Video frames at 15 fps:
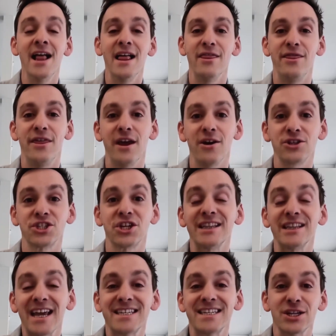they're
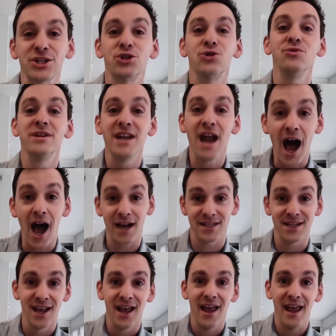selecting to not
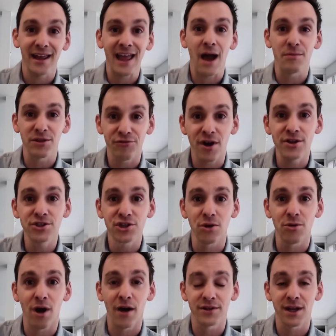hang out with friends so
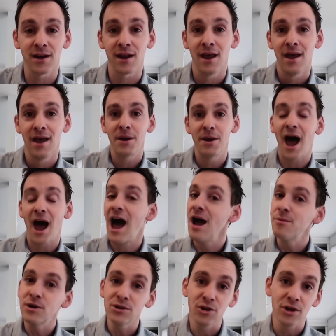often. But I
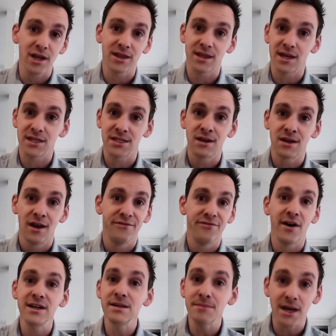would look at this
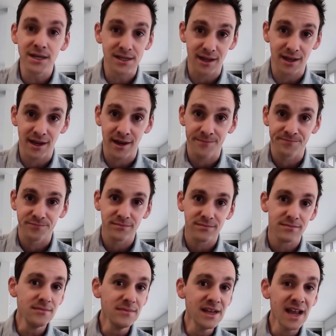fundamentally
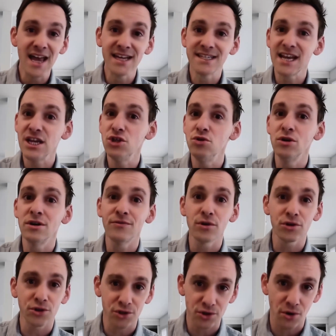as a
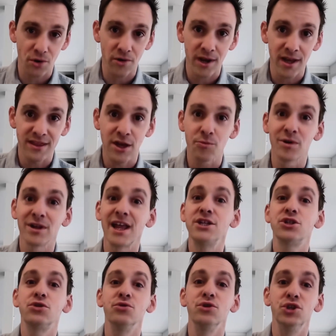universal story that relates
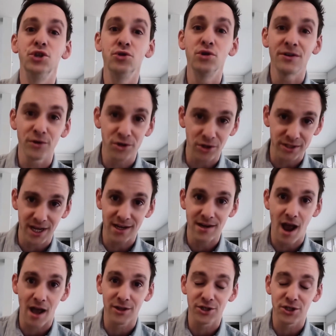to universal
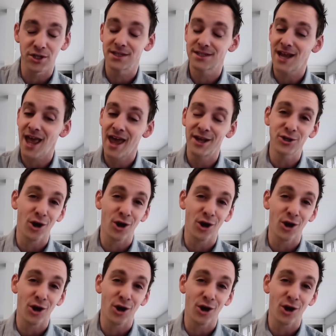technologies. And it's